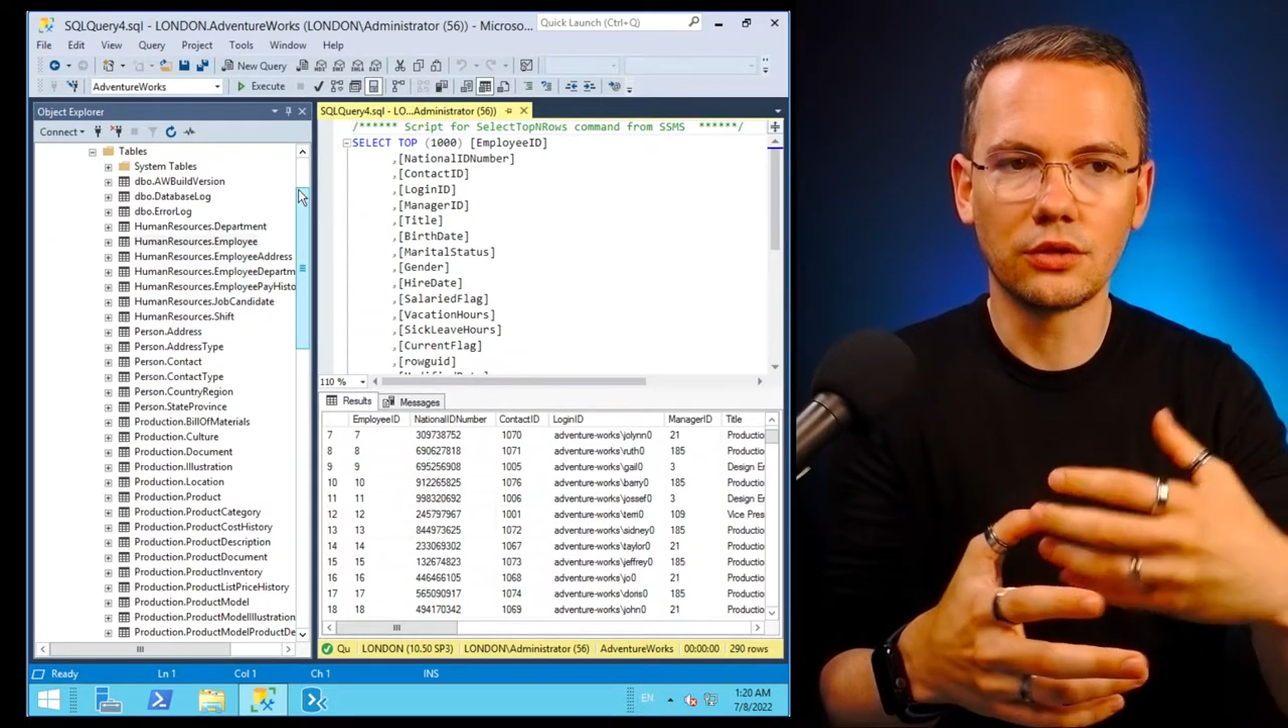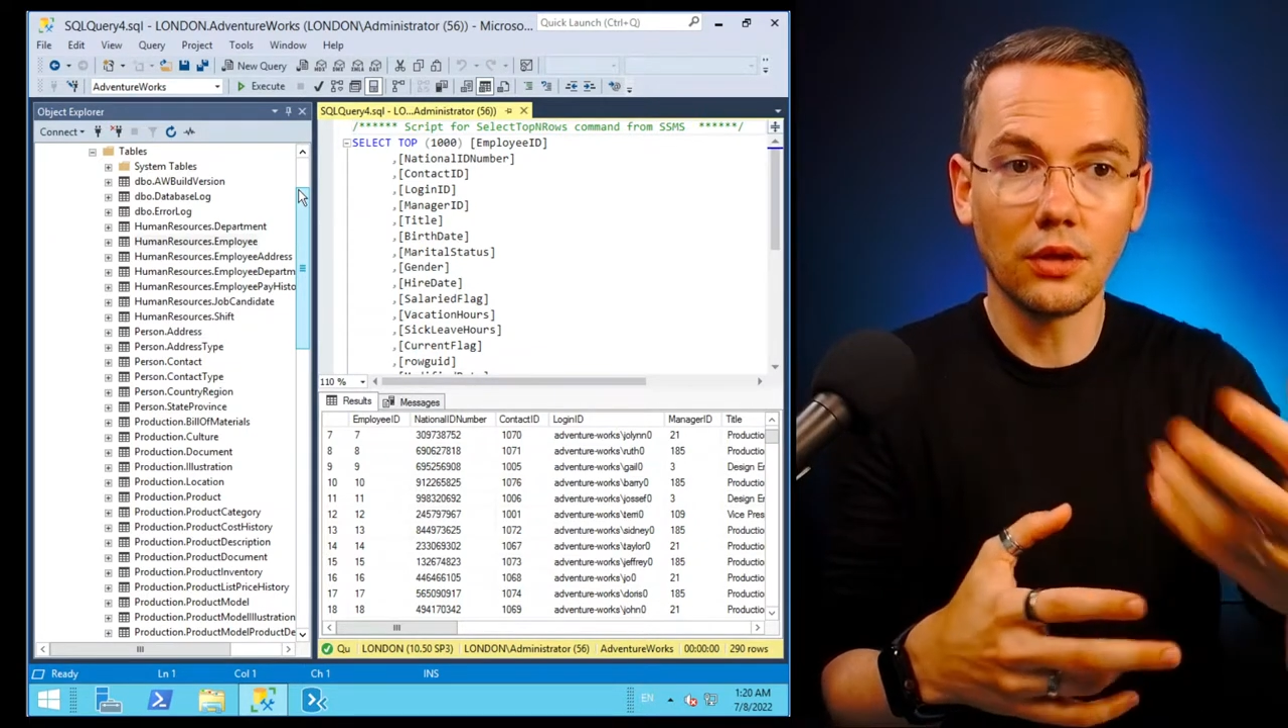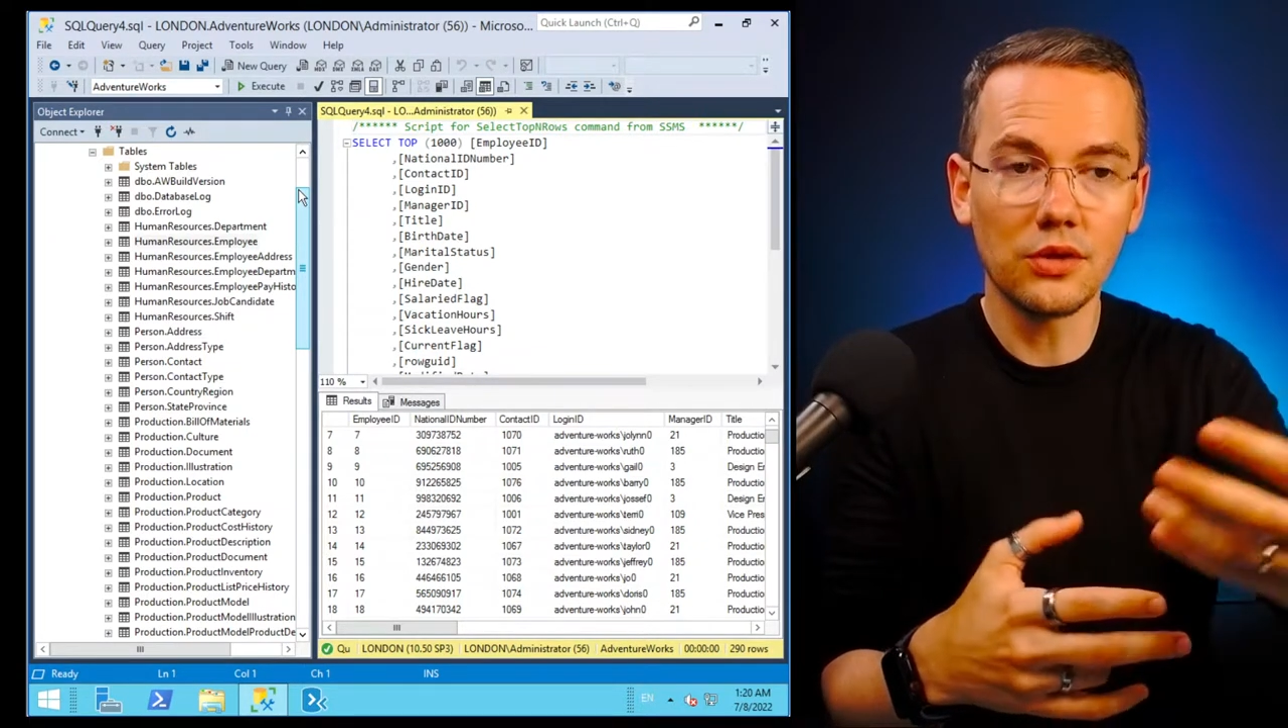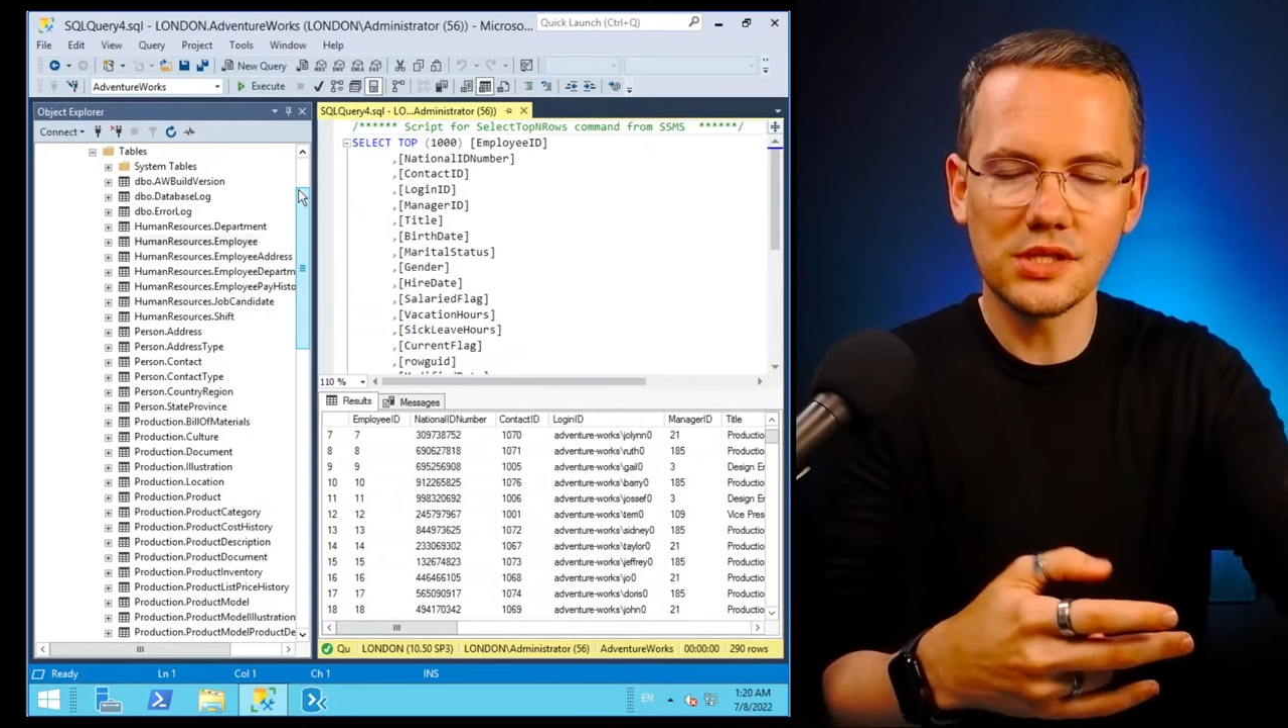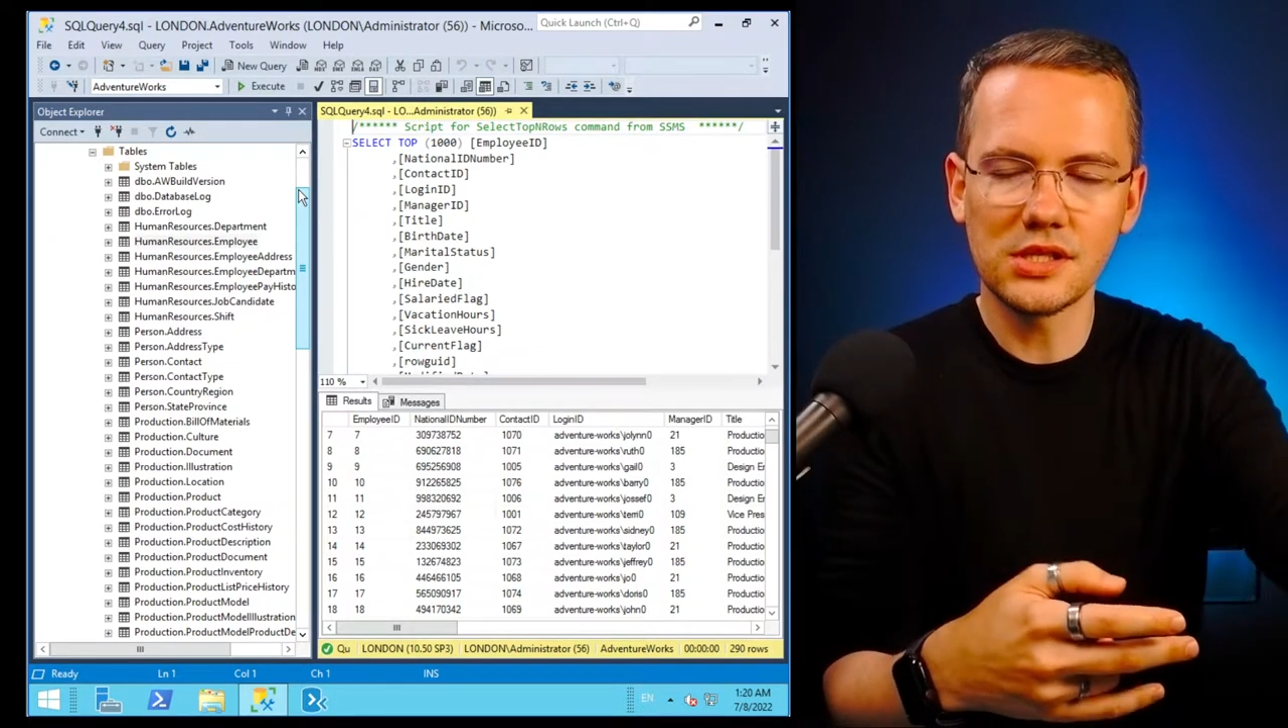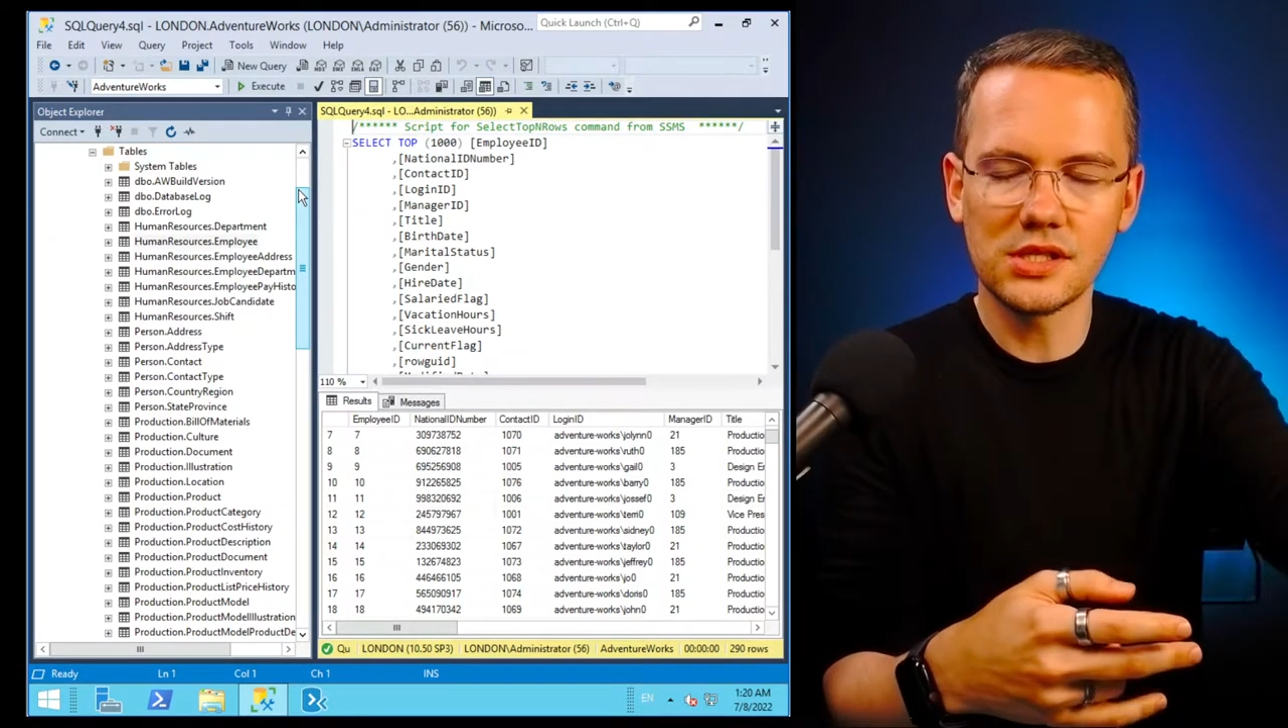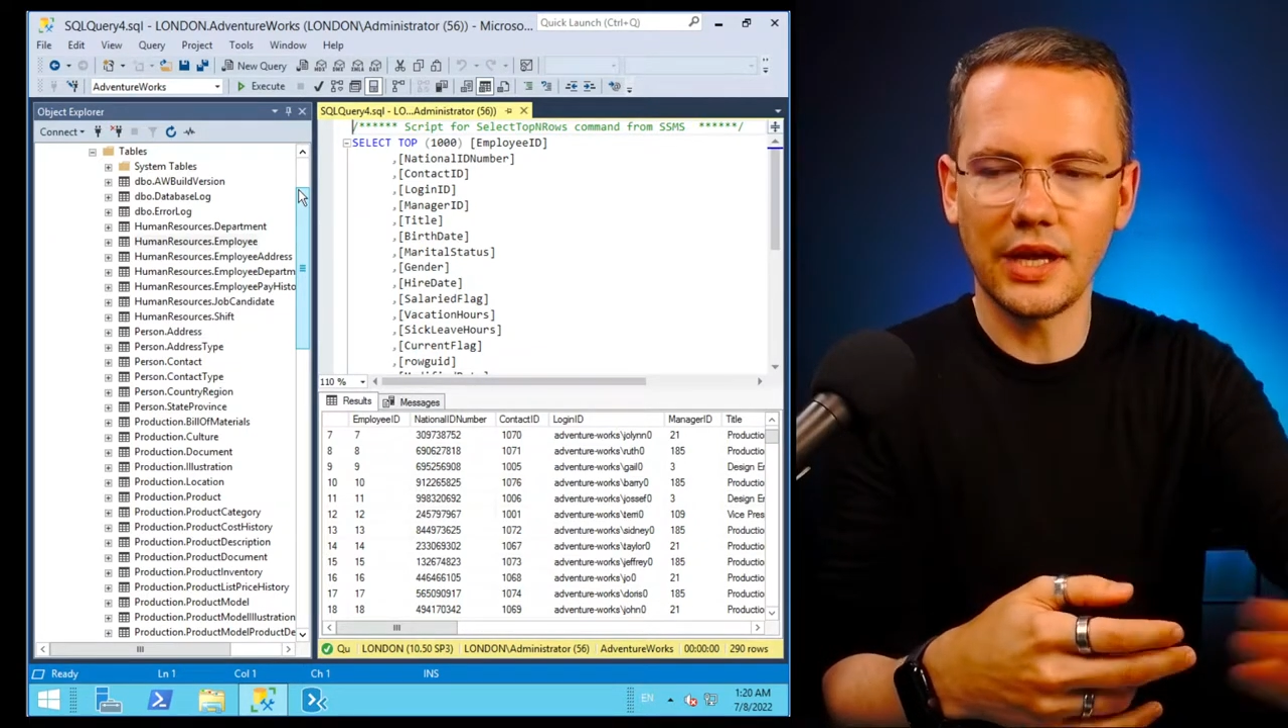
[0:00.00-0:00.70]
clauses